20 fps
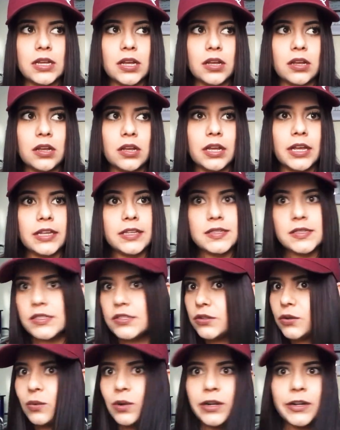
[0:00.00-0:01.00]
I
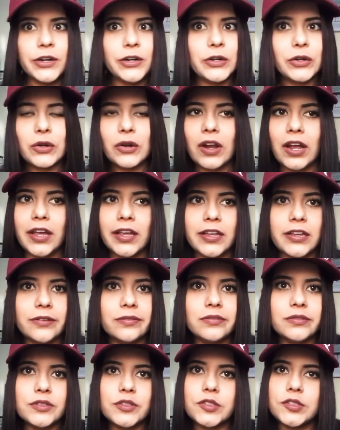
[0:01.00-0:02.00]
still wanted to cry.
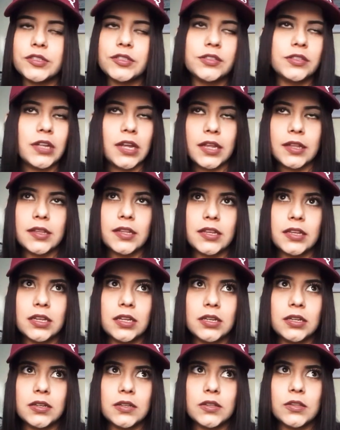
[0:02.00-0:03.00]
I
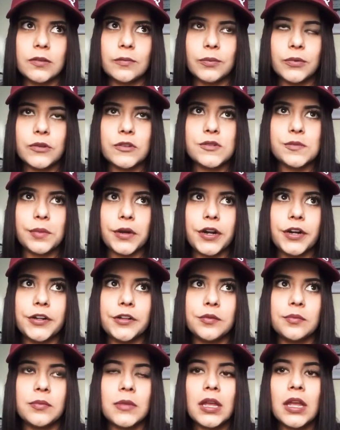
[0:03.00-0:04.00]
think the
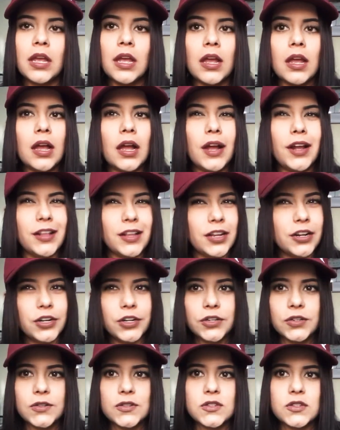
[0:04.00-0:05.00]
postpartum, a lot
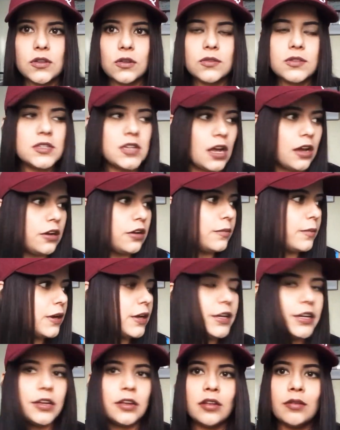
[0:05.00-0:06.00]
of girls don't talk
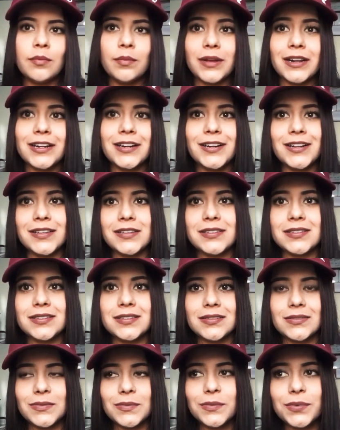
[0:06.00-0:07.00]
about it, but it
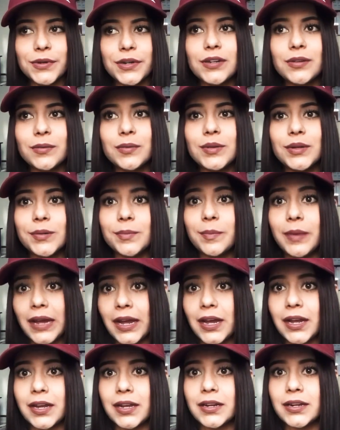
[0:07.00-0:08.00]
is really
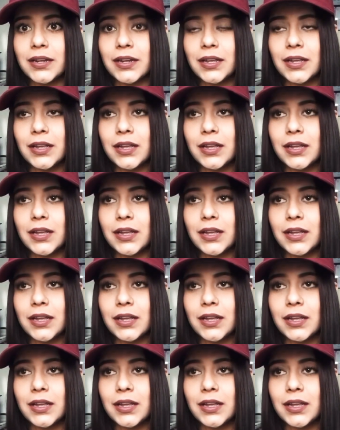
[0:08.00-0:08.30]
bad.